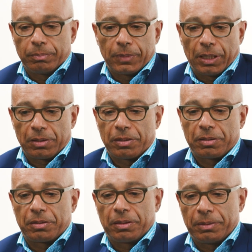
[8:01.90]

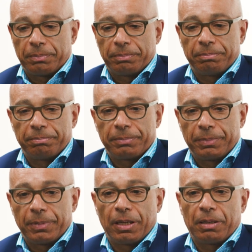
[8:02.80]
that's,
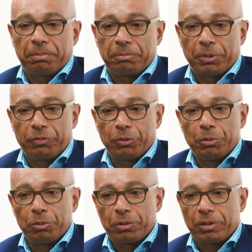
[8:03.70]
if
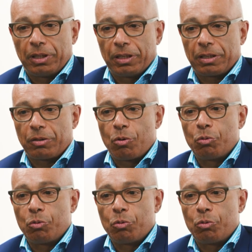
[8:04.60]
you take